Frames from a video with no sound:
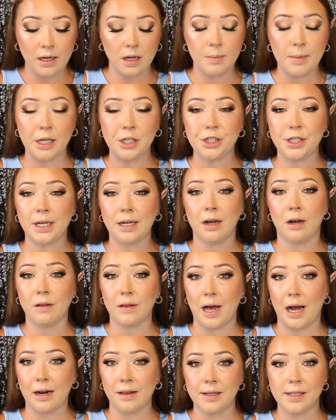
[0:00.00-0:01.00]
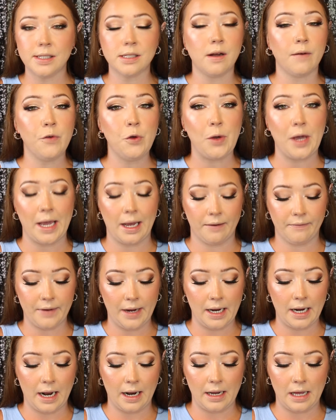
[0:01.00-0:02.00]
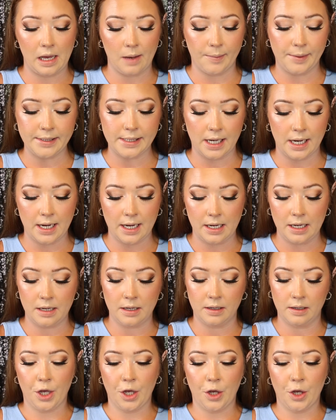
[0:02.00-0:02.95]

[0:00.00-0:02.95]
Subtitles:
to mention a lot of this stuff you can find on Amazon.